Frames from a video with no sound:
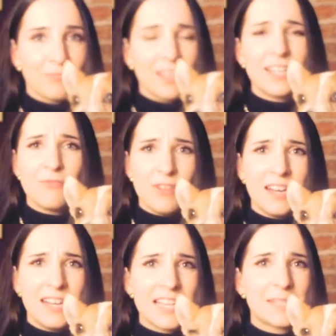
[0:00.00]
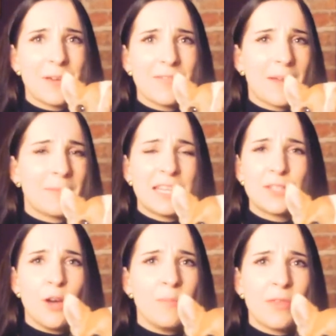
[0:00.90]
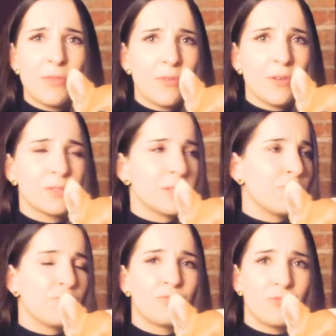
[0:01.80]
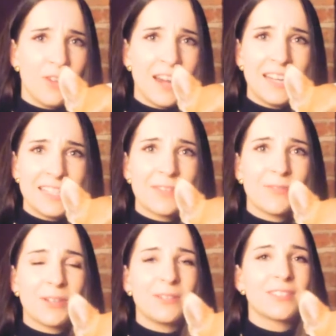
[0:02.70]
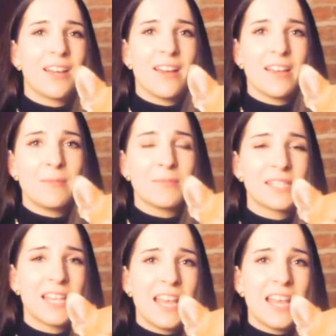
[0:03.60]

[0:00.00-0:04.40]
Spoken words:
And he really is my family. He's got me through some really difficult times,